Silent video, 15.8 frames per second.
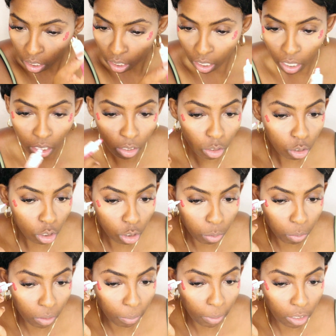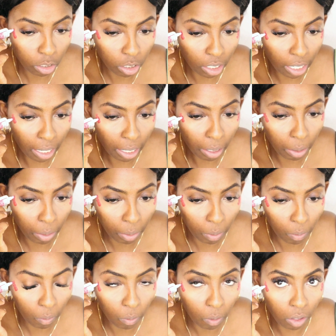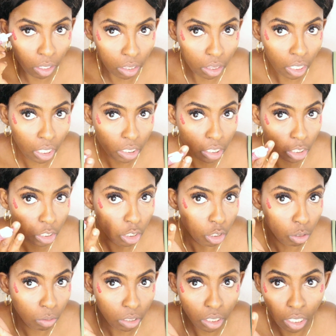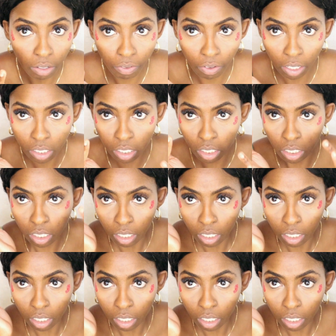And you just want to make sure that all the things that you're doing to your face is